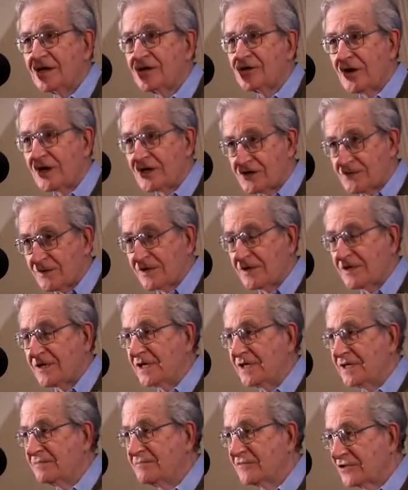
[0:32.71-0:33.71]

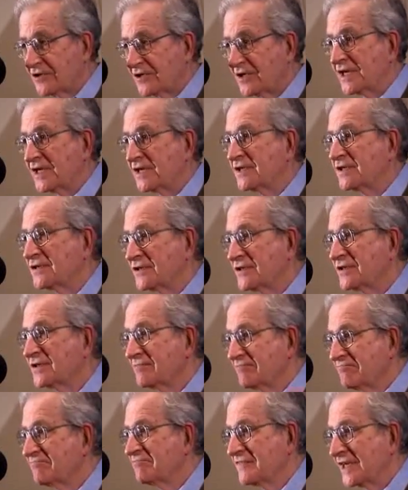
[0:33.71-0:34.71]
trustworthy audience,
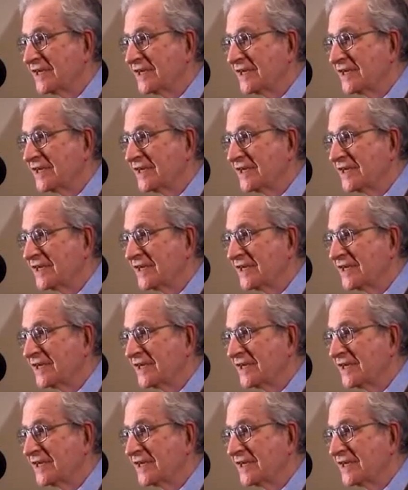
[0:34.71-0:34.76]
and